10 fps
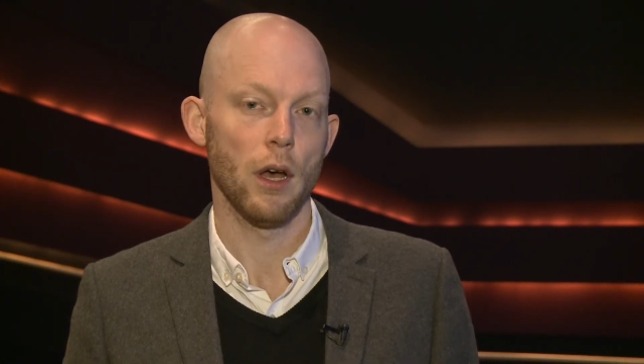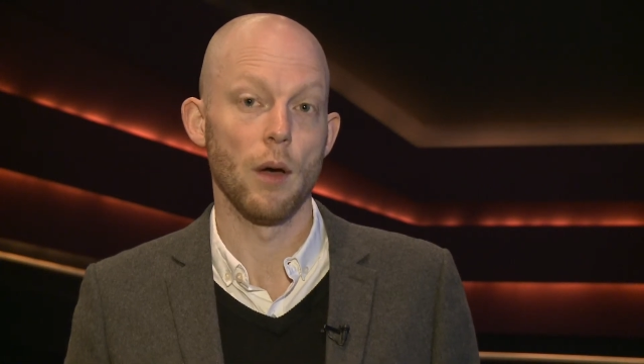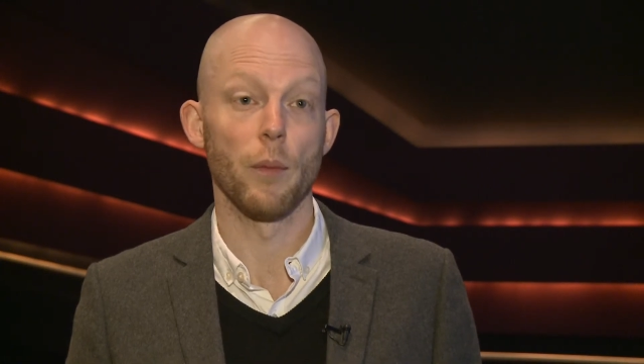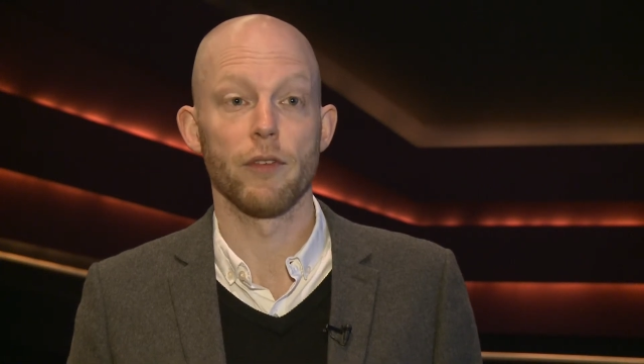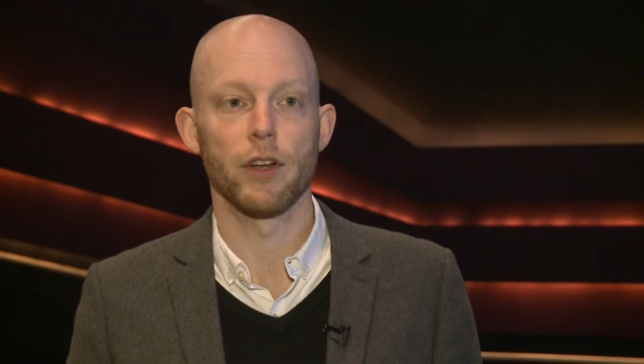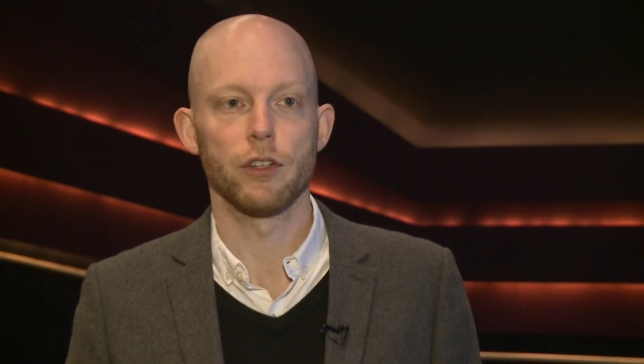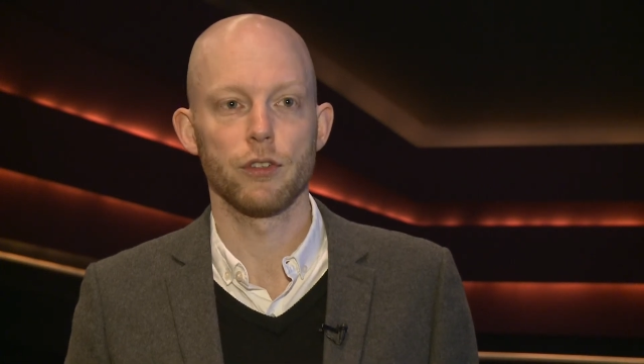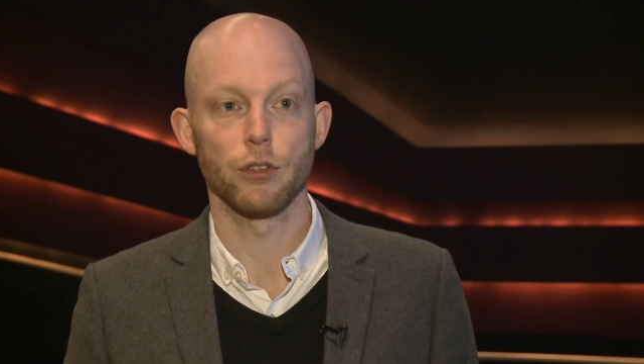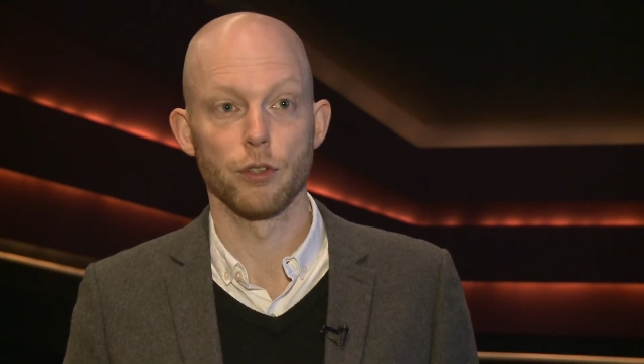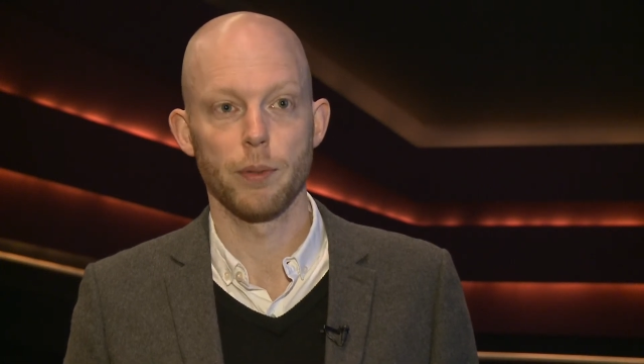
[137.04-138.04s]
We have an
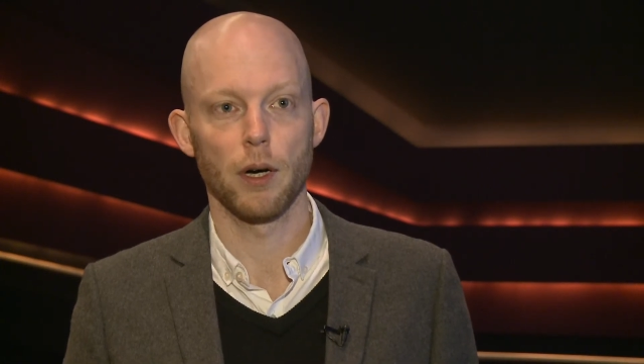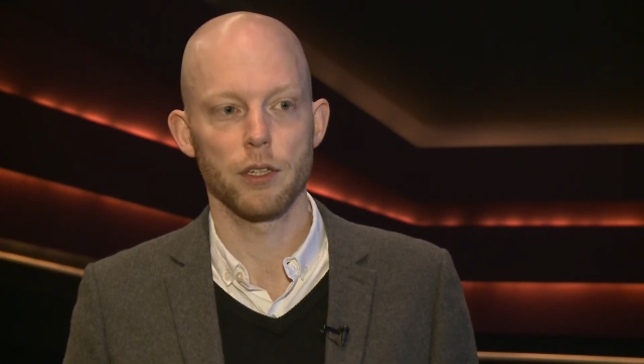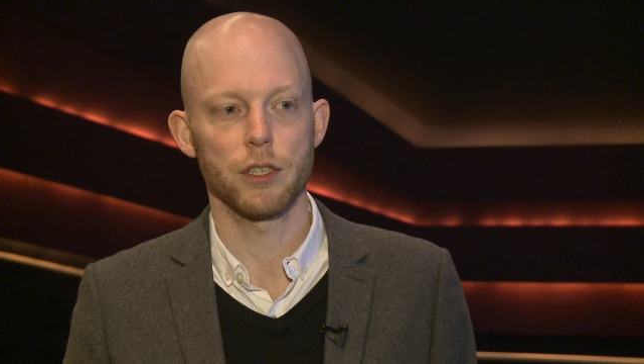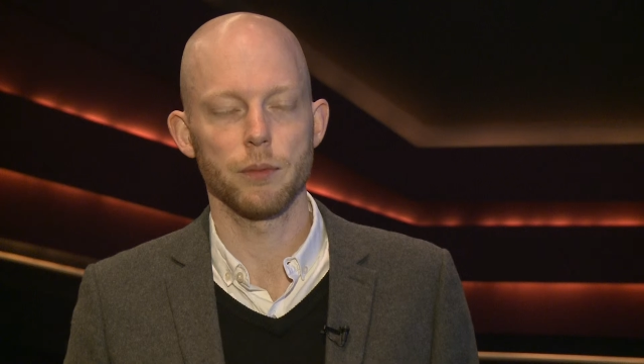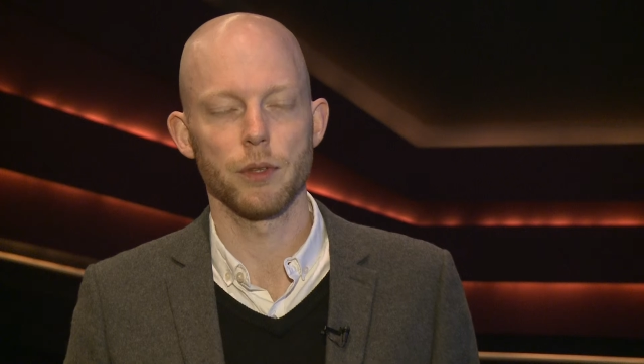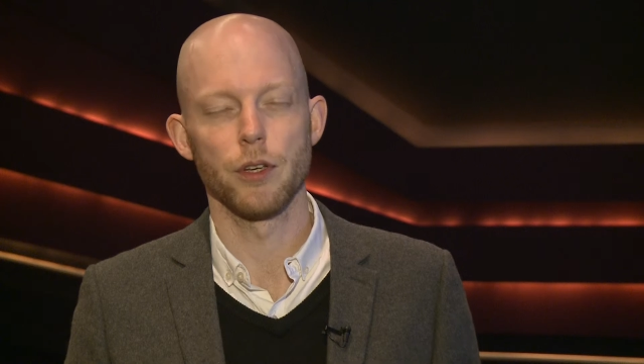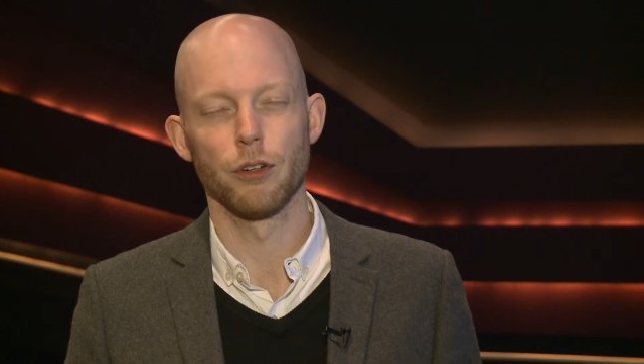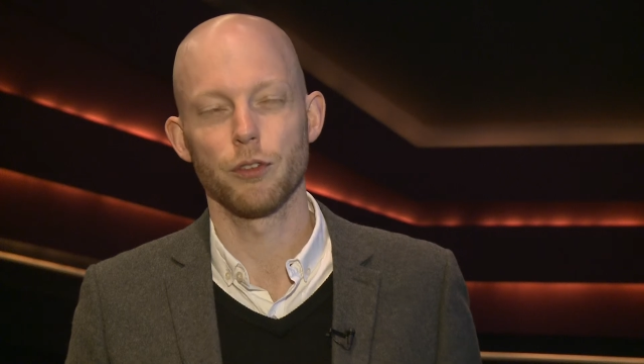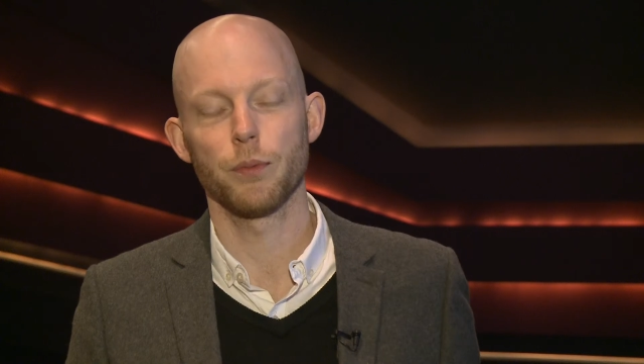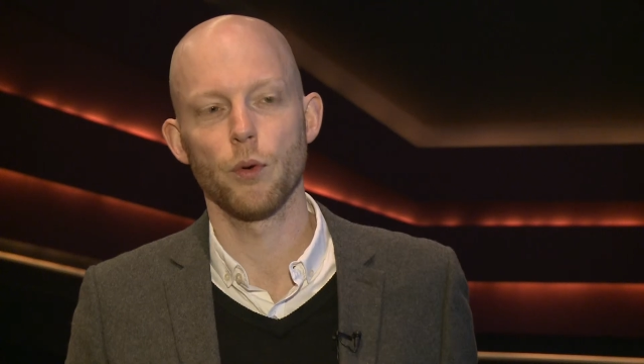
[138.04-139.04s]
editorial partnership with
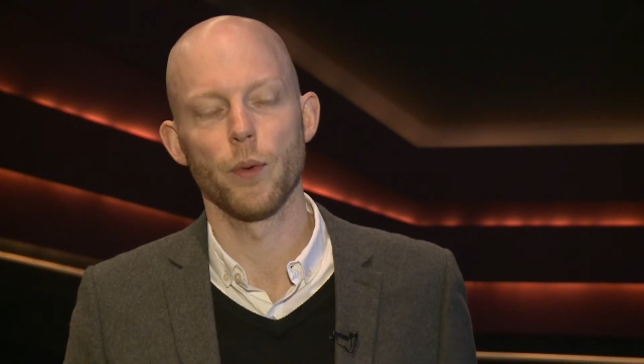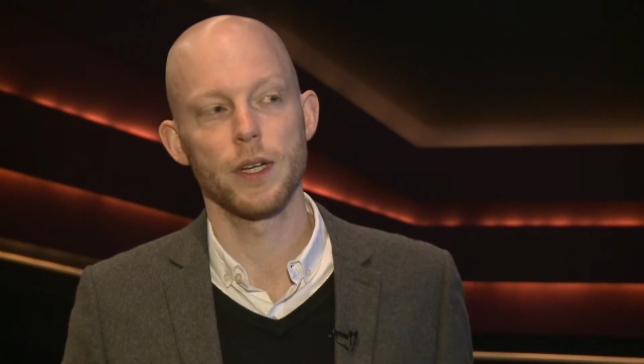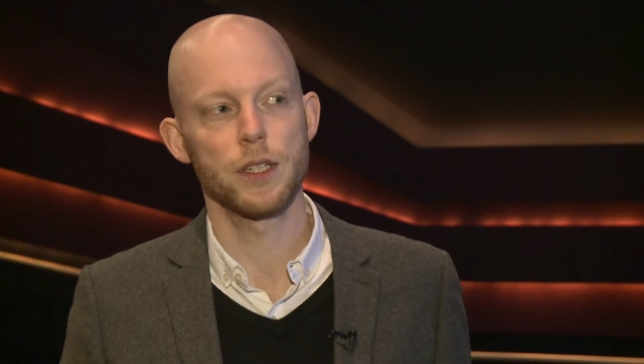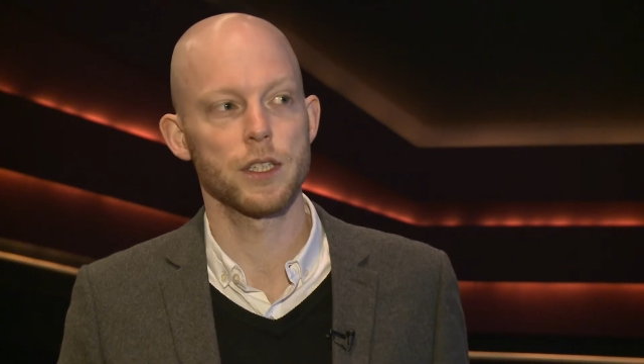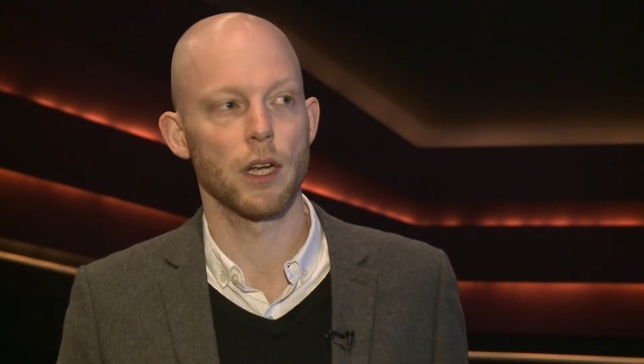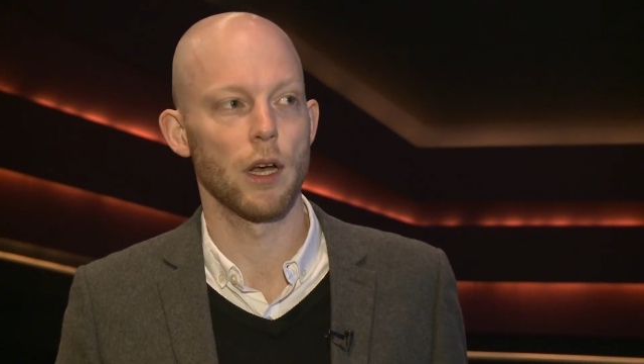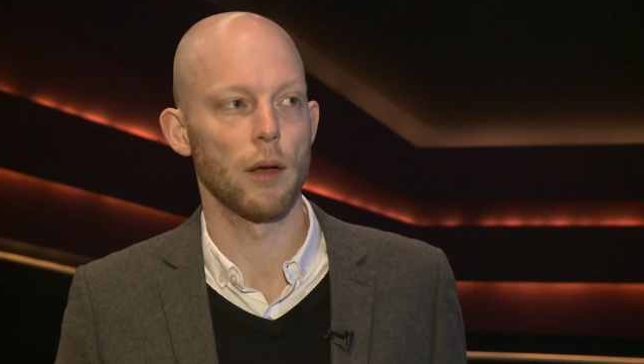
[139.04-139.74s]
Eurosport, which